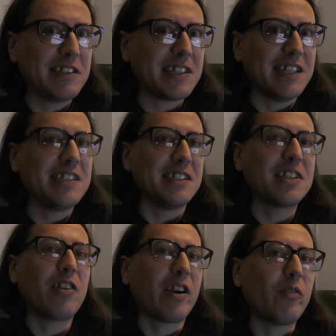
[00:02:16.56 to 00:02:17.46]
I used to listen
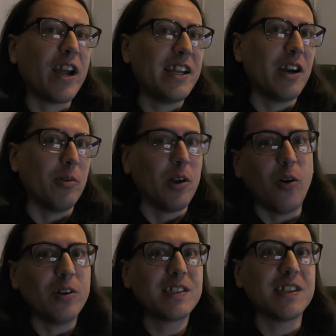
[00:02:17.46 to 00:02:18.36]
to Crown Radio a
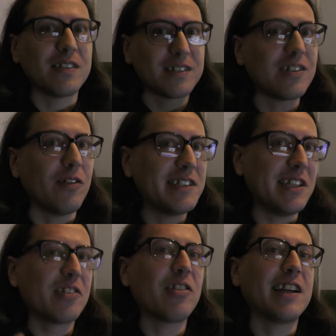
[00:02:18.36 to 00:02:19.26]
lot, and
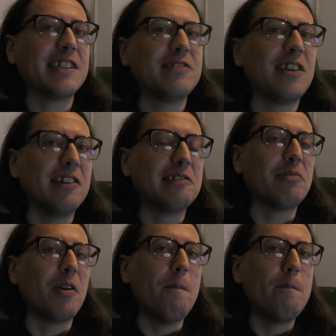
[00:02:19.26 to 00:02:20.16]
obviously the Crown
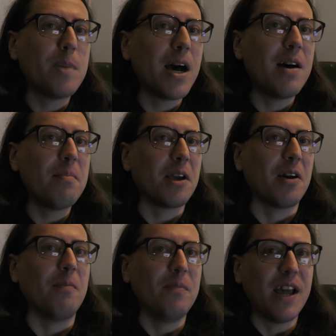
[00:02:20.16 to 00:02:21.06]
Studios were in
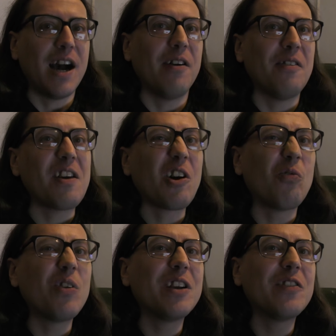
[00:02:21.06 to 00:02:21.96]
Birmingham. Now, they
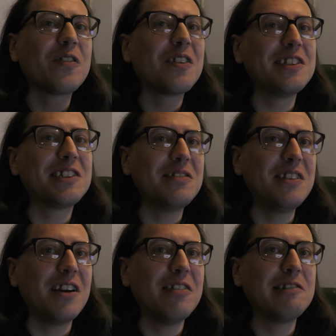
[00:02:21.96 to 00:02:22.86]
got rid of the
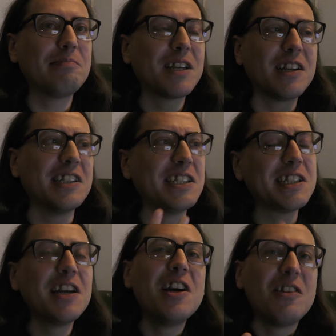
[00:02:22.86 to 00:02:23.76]
studios
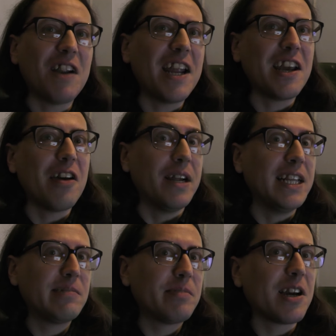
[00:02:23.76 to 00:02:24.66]
because radio
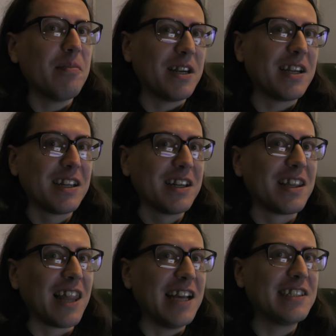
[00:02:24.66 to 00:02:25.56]
is becoming
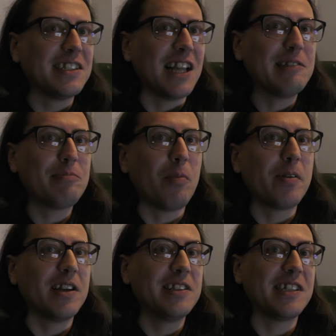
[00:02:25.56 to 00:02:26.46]
less and less
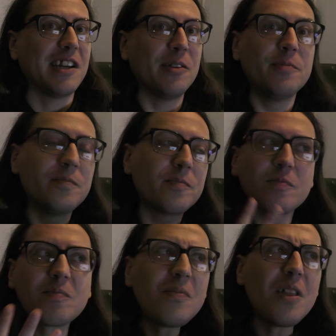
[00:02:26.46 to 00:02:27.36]
popular, so
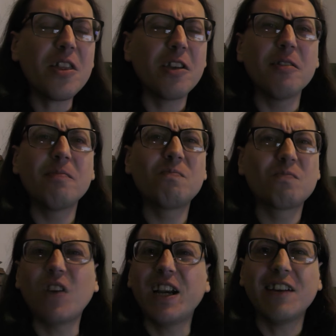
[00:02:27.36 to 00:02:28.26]
the
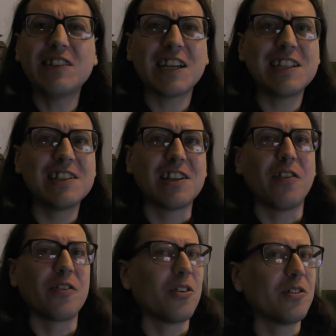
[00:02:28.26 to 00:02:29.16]
radio station
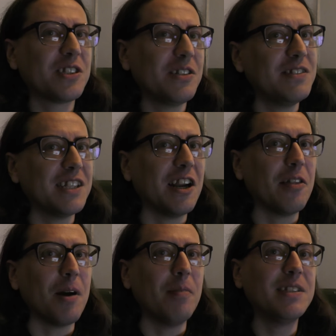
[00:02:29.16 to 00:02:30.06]
that I've got tuned in
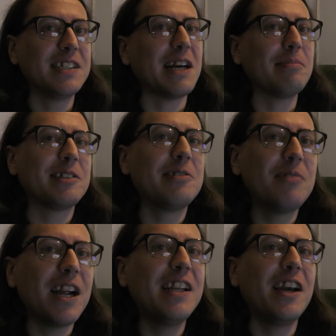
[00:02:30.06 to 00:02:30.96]
at the moment is
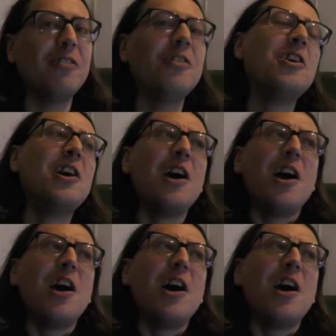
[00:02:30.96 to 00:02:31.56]
Absolute Radio,